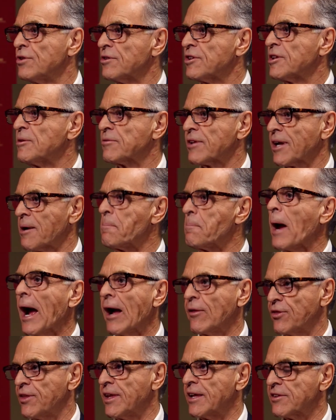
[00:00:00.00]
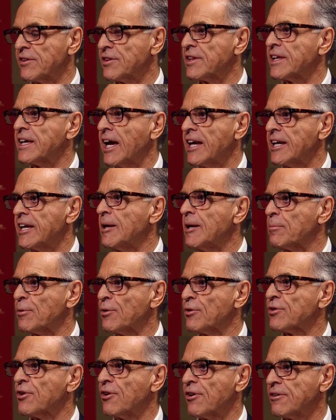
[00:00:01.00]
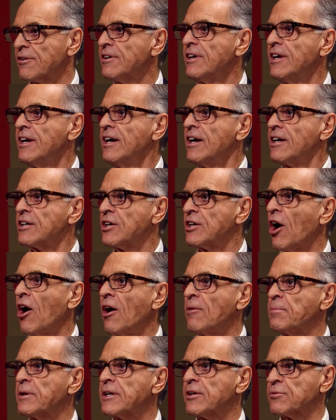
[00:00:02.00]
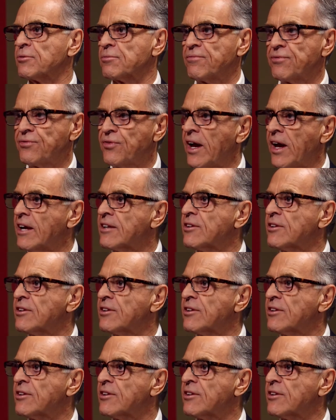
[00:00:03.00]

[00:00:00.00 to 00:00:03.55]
it seems like a bad thing that the gatekeepers are gone because of fake